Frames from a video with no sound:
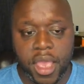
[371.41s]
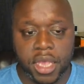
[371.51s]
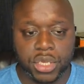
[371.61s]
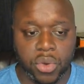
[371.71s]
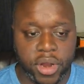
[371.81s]

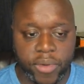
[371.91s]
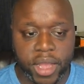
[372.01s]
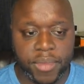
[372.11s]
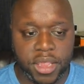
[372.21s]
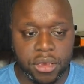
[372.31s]
And so what I
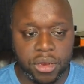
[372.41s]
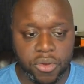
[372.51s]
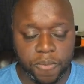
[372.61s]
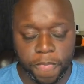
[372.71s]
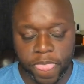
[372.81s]
recommend that you
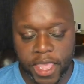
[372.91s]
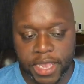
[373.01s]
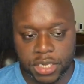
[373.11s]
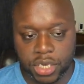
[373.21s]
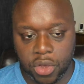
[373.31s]
do
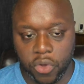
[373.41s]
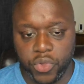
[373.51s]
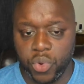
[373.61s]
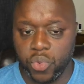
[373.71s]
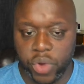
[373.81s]
is go
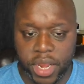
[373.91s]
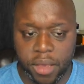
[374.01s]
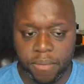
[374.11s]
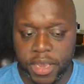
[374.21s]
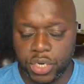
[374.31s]
through, read
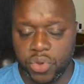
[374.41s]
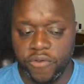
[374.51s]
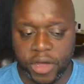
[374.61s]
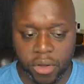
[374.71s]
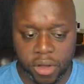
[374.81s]
it, make sure you
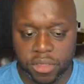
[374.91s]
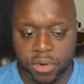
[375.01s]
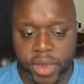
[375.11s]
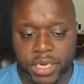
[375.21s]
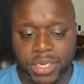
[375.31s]
follow all the
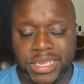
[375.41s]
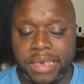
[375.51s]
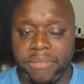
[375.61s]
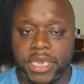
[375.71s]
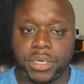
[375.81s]
directions
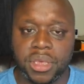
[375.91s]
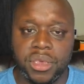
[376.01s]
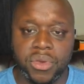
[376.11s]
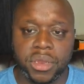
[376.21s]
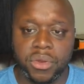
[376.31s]
and make sure that
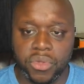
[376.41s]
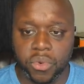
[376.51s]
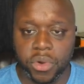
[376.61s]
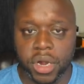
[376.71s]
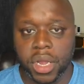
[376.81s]
you can do the
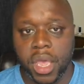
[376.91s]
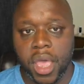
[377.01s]
work.